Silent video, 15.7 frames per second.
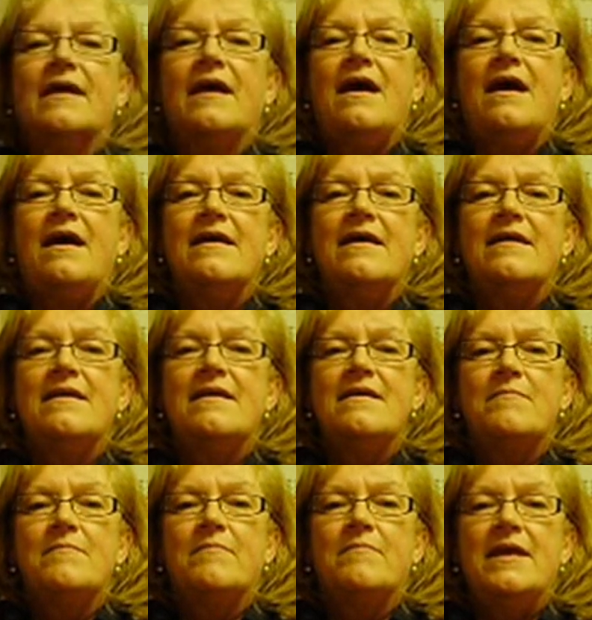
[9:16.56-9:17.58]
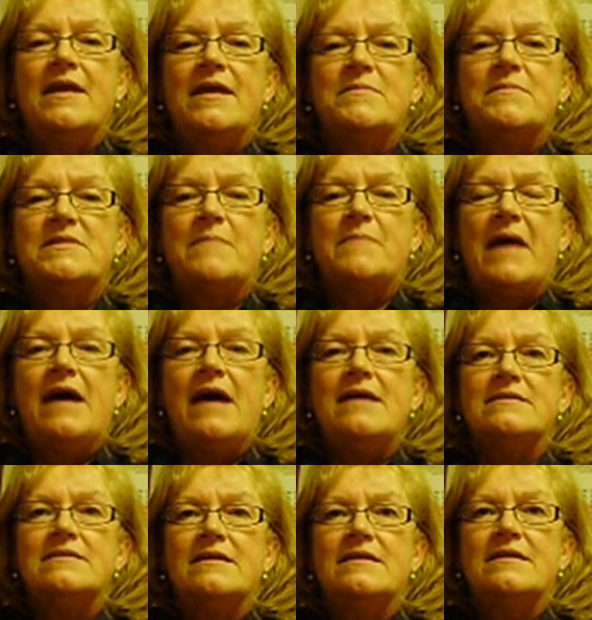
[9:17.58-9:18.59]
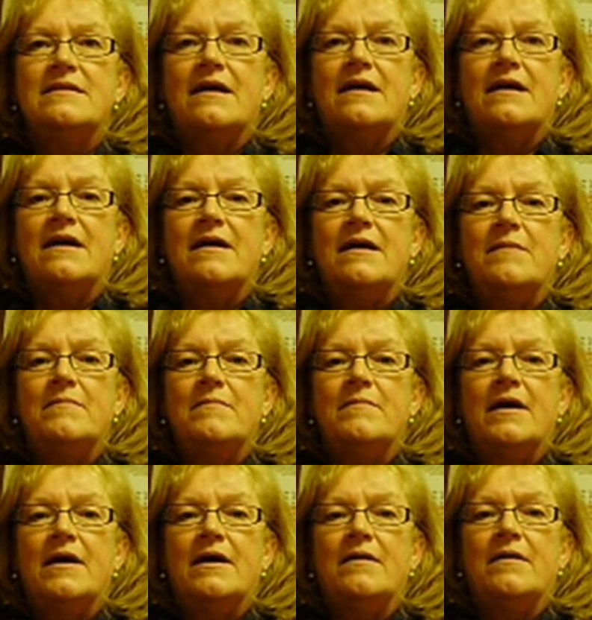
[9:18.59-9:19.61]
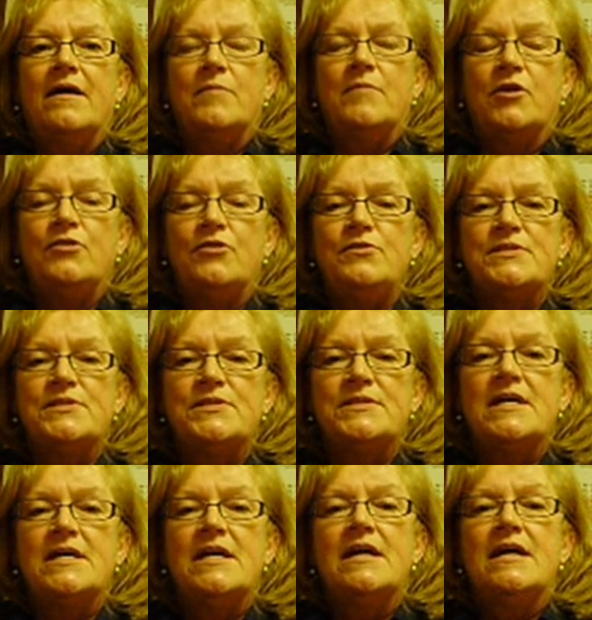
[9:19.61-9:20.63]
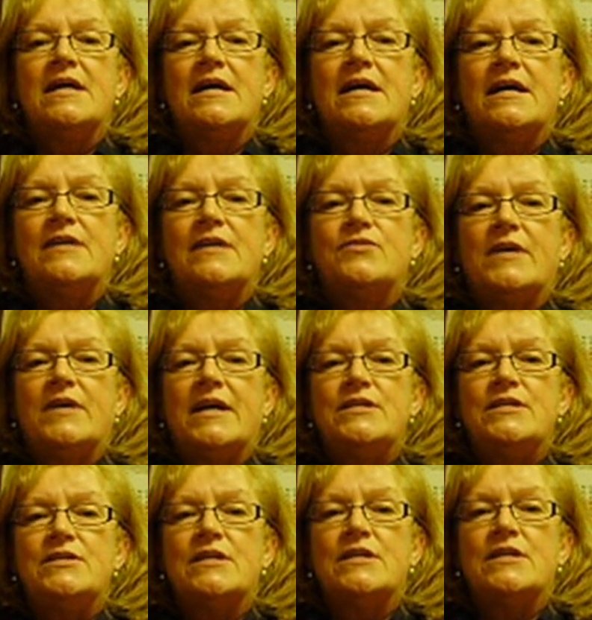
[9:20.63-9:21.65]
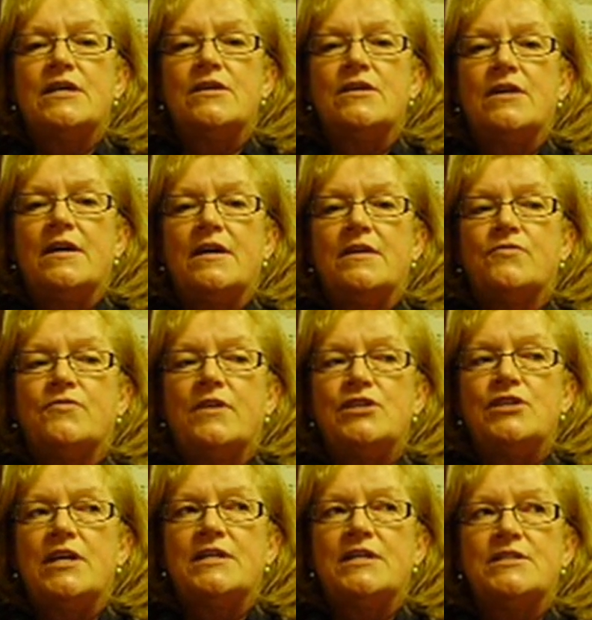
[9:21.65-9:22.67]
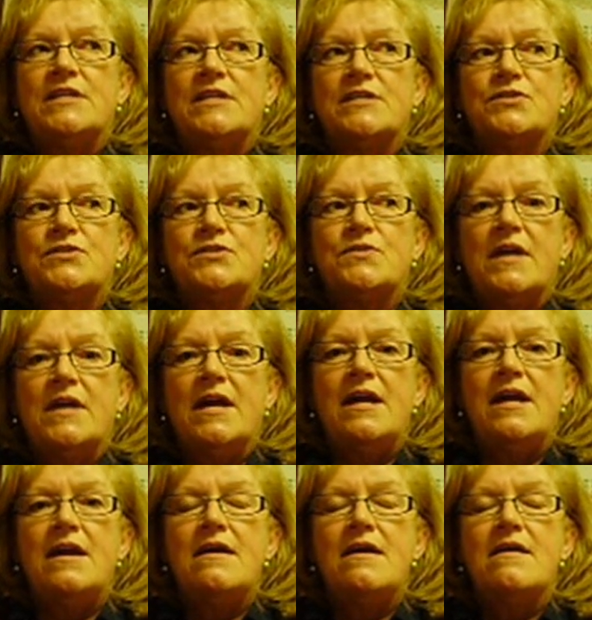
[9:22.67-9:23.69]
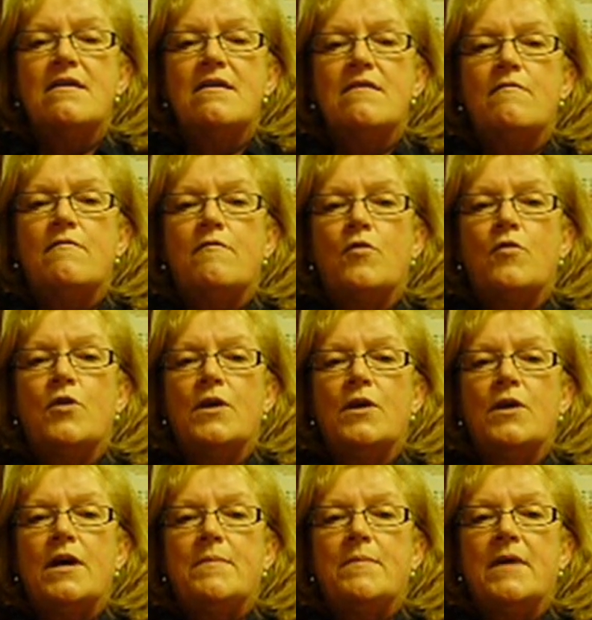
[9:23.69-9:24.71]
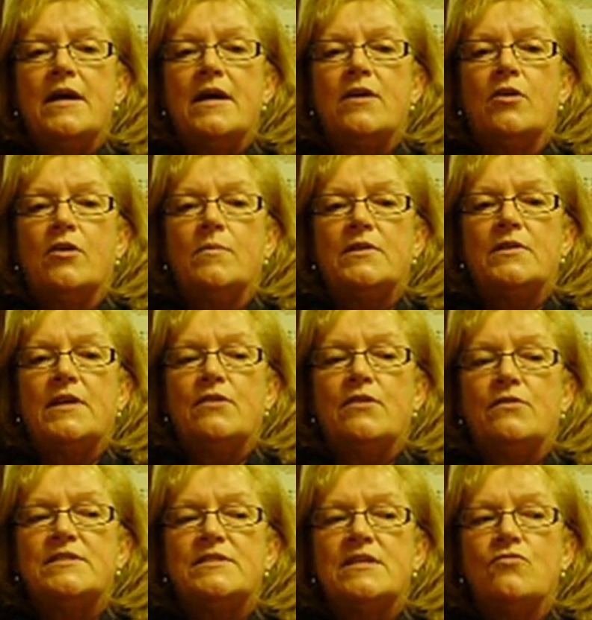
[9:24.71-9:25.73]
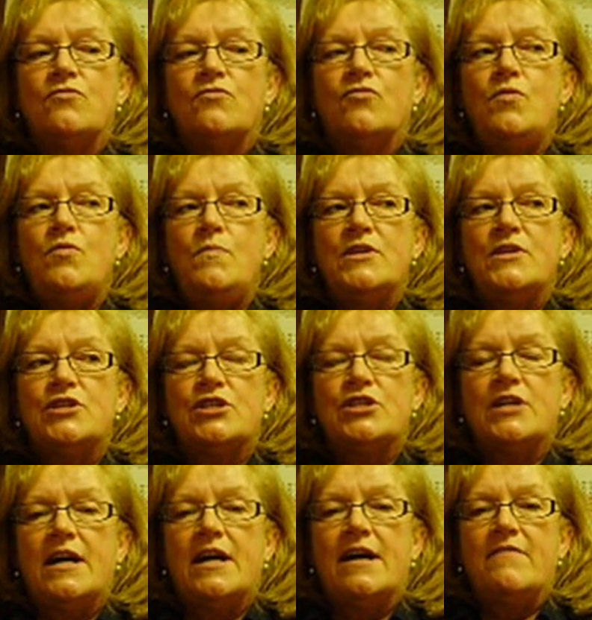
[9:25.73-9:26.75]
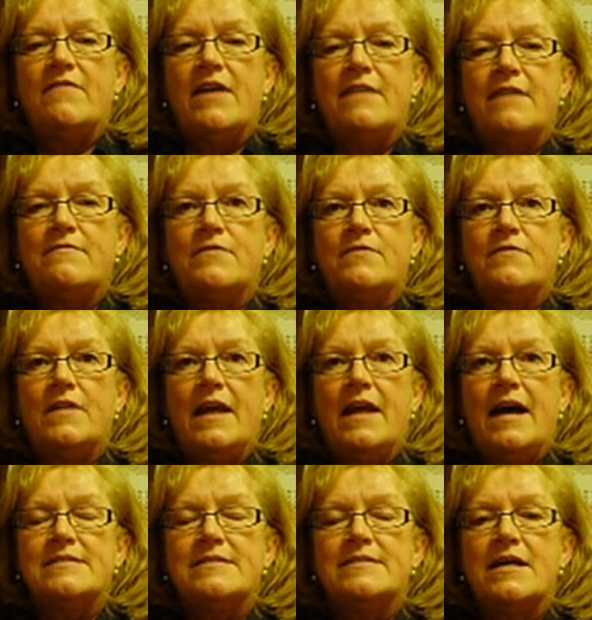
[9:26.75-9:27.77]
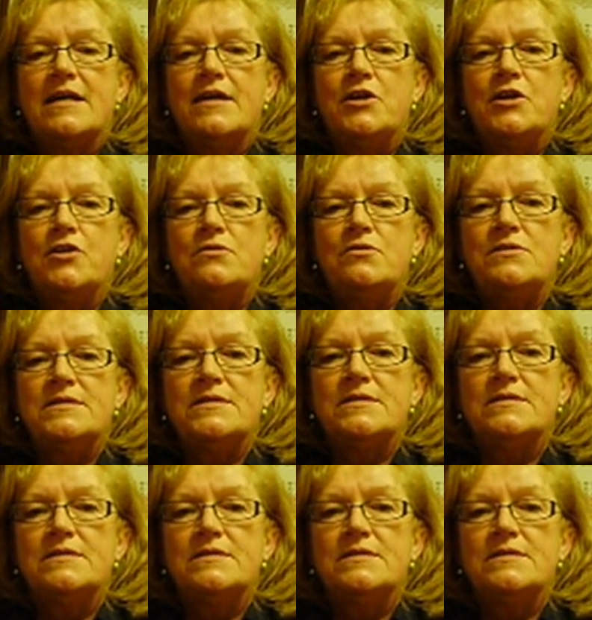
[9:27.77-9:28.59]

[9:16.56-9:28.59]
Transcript: Hi. My name is Pat, and I'm uh, I'm a nurse. I tried uh, Trigenics yesterday for my carpal tunnel syndrome, which I've had for the last ten years.